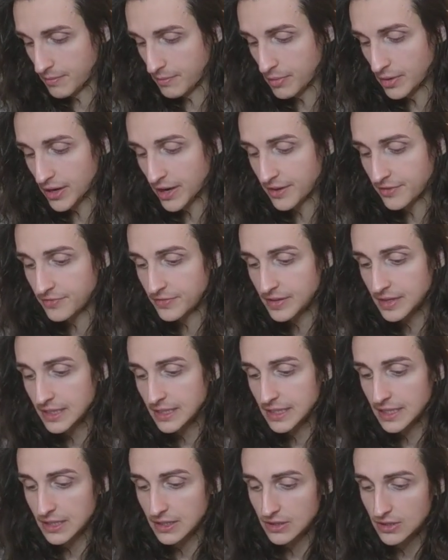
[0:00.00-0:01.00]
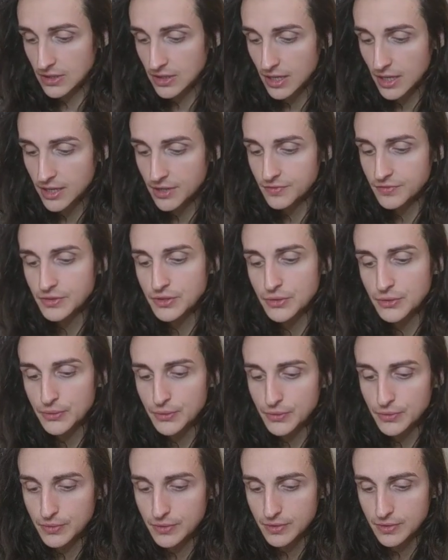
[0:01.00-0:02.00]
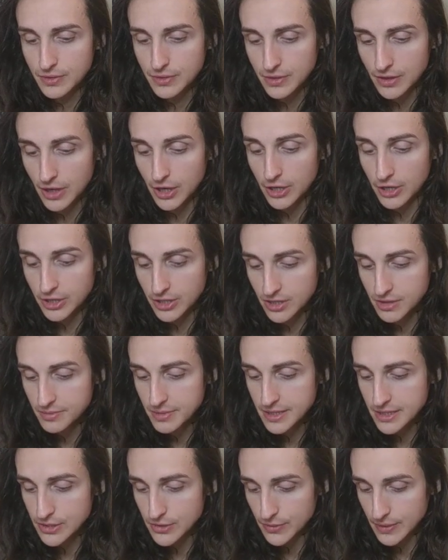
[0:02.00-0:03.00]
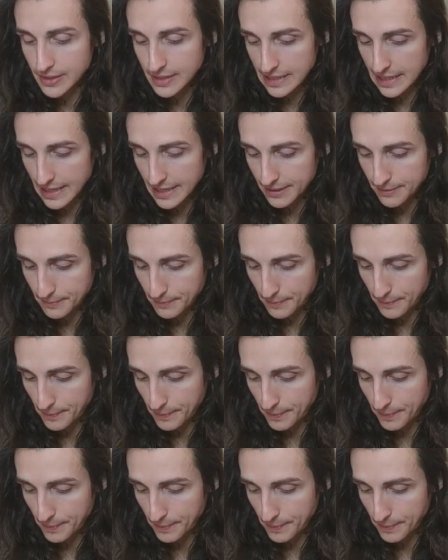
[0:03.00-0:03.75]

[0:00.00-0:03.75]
But I feel like a lot of you are going to be doing that.